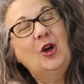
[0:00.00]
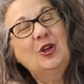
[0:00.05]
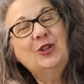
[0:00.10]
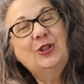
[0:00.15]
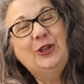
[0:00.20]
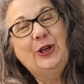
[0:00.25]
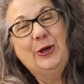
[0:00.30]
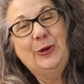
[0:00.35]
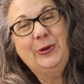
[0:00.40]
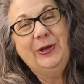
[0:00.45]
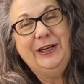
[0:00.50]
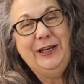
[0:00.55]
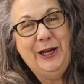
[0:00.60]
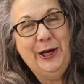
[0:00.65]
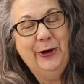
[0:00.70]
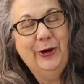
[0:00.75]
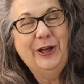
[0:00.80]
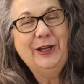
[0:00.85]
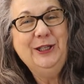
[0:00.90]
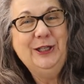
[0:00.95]
also
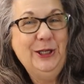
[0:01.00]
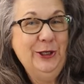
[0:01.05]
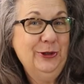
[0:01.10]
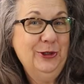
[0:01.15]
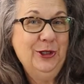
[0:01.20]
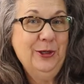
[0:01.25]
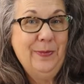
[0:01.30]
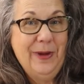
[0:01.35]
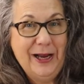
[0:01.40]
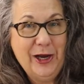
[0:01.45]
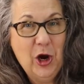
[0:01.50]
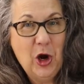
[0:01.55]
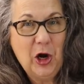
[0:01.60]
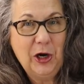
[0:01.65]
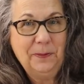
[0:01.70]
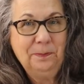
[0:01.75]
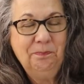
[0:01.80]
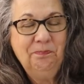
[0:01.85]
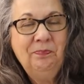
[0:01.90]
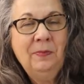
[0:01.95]
near and dear to my
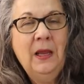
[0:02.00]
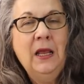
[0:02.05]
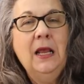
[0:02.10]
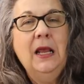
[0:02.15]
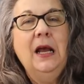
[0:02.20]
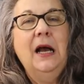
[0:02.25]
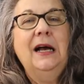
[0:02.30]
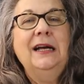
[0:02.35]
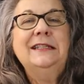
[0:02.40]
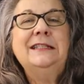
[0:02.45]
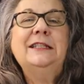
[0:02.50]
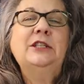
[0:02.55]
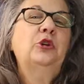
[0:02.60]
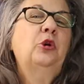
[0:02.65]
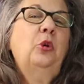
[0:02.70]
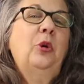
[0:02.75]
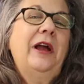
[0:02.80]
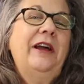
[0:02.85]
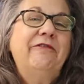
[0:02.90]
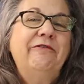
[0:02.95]
heart. I
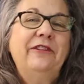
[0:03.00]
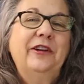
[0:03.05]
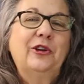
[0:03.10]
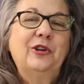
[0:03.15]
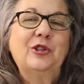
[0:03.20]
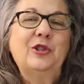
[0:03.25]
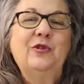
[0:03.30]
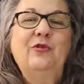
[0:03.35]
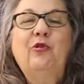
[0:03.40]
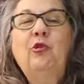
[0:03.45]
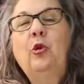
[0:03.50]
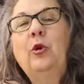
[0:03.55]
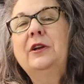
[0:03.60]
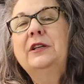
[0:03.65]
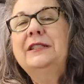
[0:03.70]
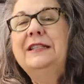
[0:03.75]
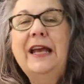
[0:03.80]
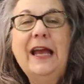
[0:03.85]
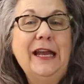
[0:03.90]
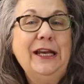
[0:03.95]
did craft fairs
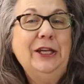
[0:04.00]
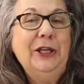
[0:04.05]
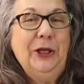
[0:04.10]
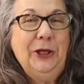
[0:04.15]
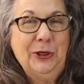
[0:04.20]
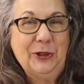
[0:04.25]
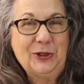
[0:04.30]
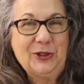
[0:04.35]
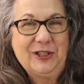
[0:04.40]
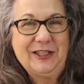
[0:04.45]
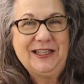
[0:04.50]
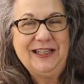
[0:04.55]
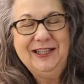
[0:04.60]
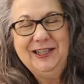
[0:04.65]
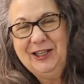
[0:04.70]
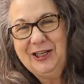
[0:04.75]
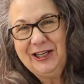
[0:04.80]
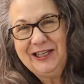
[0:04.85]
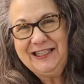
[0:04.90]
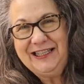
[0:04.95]
for 10 years
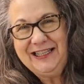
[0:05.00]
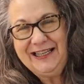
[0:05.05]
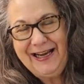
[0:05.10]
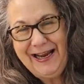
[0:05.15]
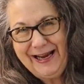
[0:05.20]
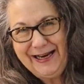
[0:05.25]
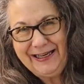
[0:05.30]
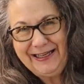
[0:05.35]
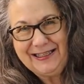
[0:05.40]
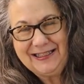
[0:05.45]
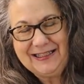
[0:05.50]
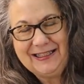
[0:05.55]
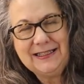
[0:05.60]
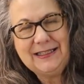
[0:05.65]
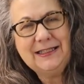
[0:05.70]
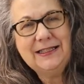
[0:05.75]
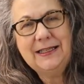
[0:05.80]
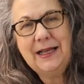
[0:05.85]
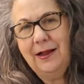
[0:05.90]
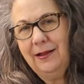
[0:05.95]
in the 1980s,
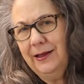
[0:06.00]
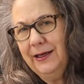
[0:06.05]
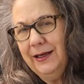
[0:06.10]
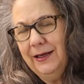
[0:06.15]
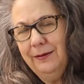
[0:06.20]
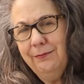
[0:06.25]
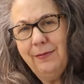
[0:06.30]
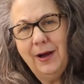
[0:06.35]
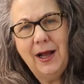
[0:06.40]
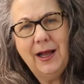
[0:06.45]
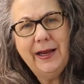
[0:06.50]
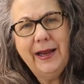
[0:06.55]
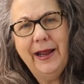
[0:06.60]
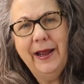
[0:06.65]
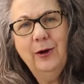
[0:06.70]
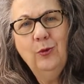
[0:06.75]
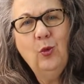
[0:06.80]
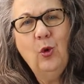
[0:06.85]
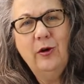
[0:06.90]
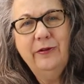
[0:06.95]
selling my
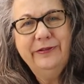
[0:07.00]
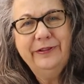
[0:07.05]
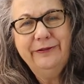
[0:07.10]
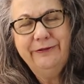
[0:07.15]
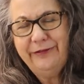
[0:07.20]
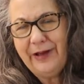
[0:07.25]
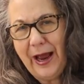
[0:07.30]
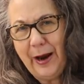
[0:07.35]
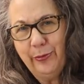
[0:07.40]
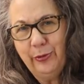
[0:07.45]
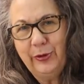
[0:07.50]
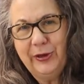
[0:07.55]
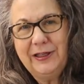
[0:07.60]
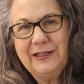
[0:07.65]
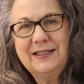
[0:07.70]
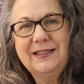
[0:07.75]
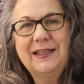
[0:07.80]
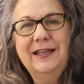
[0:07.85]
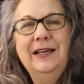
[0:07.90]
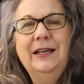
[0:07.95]
hand-woven
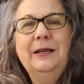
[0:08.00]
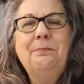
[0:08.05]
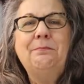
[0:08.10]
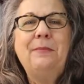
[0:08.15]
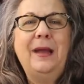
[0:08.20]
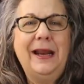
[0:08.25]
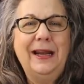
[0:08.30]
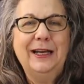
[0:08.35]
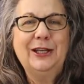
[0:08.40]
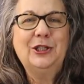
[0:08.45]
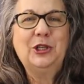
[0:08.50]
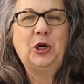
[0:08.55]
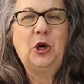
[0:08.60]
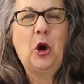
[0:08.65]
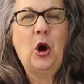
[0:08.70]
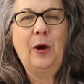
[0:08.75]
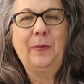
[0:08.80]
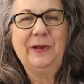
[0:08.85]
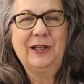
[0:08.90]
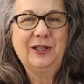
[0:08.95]
fabrics made into
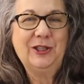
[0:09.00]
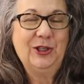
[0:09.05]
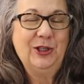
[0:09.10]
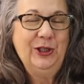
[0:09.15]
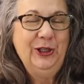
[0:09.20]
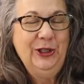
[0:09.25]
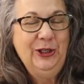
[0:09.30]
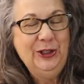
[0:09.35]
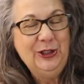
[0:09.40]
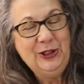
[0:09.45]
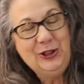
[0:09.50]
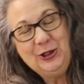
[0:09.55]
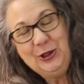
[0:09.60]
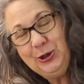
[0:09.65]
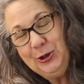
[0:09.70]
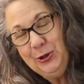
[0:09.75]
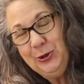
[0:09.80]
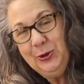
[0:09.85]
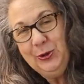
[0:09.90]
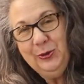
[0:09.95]
garments
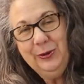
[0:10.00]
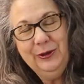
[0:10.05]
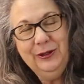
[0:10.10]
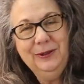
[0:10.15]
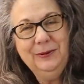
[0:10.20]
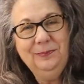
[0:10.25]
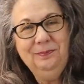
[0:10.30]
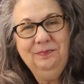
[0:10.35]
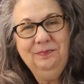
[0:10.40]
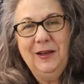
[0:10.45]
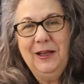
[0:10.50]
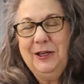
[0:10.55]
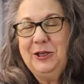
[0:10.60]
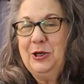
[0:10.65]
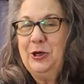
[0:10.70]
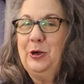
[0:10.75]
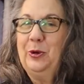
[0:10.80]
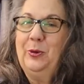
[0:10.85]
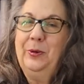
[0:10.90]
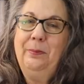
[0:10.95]
to
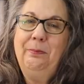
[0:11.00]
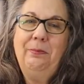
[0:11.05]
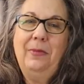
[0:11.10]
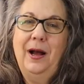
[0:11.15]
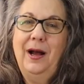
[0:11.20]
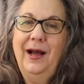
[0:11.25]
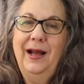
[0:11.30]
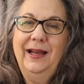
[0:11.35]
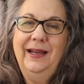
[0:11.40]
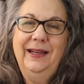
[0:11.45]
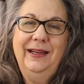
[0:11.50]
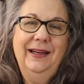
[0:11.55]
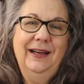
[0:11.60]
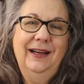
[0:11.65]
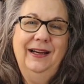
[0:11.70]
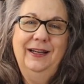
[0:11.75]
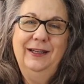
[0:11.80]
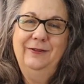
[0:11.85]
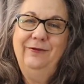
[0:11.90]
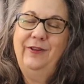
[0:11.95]
you know, my
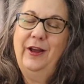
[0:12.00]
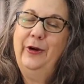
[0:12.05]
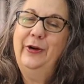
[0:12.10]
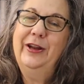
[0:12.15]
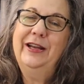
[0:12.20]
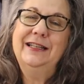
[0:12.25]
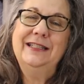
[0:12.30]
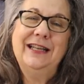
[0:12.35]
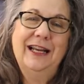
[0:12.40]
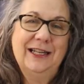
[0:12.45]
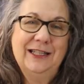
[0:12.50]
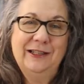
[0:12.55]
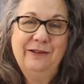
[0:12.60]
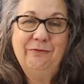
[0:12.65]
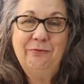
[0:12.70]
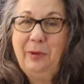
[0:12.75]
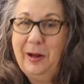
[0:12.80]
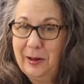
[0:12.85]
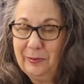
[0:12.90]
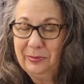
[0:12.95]
uh, very
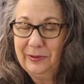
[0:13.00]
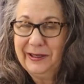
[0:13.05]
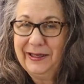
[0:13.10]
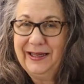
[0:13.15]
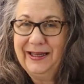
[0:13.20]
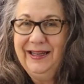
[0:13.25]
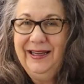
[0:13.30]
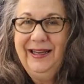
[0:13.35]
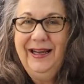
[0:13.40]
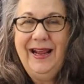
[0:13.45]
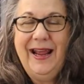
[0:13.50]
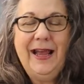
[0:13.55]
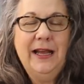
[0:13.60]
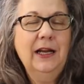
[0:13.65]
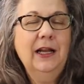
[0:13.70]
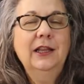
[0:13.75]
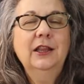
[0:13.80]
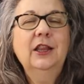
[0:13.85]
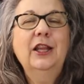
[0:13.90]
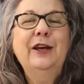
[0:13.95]
attentive public.
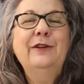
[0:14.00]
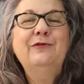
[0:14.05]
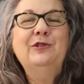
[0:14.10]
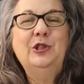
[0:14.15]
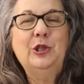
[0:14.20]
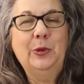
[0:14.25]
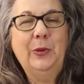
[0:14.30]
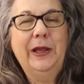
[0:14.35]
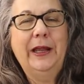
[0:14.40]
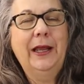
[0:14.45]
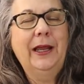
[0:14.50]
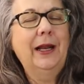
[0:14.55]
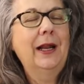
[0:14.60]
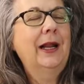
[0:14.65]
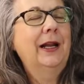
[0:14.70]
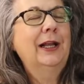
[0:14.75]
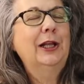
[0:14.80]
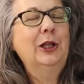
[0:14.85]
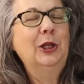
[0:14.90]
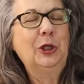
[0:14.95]
And I love doing it
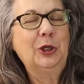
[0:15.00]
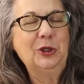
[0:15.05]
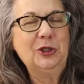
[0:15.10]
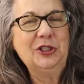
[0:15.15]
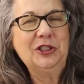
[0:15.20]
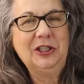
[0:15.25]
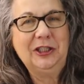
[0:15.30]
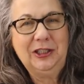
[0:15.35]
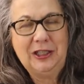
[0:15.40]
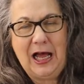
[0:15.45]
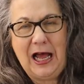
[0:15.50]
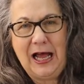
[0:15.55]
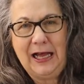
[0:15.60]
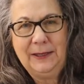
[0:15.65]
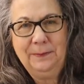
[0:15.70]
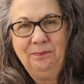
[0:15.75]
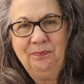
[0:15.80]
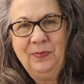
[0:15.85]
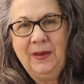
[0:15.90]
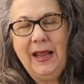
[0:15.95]
and I learned a
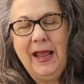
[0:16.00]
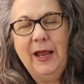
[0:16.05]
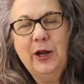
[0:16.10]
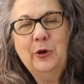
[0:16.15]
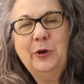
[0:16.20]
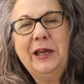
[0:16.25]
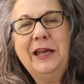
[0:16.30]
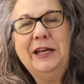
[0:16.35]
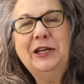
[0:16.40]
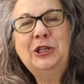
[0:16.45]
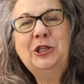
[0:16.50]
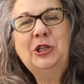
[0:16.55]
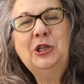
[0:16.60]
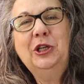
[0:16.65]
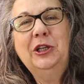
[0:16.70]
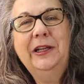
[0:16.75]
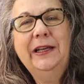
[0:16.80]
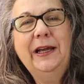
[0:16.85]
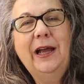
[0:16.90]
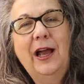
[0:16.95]
lot. And
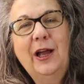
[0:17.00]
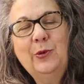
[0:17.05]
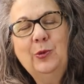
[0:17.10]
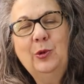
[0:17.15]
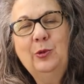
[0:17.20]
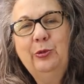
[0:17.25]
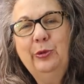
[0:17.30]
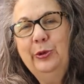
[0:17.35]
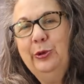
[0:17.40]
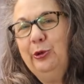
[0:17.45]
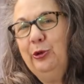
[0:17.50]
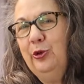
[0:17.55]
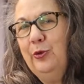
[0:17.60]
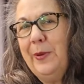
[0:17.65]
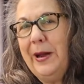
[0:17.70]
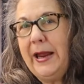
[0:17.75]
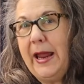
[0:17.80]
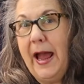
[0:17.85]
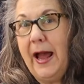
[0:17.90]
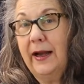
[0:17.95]
occasionally I will root through
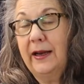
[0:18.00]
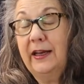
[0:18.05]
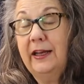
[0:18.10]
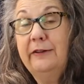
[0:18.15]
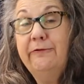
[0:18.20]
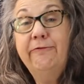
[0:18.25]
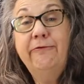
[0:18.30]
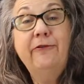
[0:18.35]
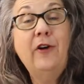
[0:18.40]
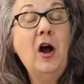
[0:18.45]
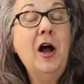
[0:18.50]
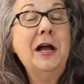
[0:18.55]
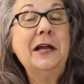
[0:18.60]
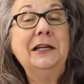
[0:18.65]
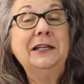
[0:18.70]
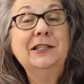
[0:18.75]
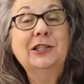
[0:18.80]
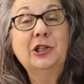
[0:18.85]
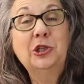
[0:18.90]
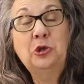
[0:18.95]
my attic and
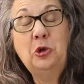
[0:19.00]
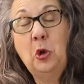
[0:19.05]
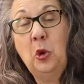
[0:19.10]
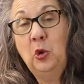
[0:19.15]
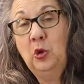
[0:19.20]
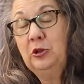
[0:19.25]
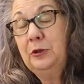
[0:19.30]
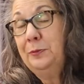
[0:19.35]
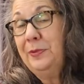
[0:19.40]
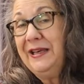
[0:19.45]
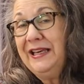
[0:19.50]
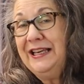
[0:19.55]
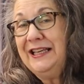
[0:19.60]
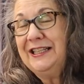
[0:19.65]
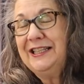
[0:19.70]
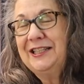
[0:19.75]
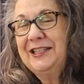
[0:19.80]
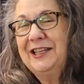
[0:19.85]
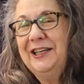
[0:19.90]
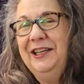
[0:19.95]
find an old
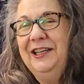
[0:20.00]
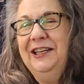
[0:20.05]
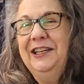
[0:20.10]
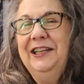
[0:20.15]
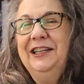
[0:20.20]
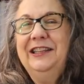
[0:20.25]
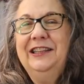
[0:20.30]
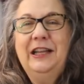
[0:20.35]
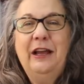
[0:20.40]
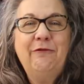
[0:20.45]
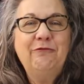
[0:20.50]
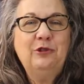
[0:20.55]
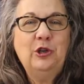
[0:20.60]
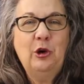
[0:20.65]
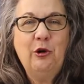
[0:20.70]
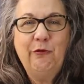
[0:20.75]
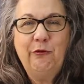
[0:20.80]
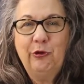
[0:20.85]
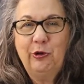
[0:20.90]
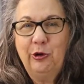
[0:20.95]
piece left
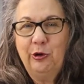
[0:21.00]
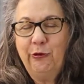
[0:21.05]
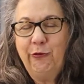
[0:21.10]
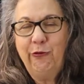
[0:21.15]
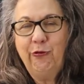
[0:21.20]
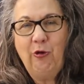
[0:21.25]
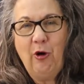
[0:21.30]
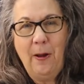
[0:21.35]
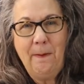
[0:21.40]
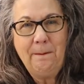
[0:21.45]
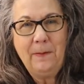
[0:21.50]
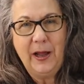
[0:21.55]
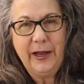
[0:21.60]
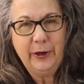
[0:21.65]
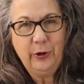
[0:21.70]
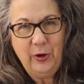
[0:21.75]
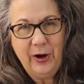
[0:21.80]
over from my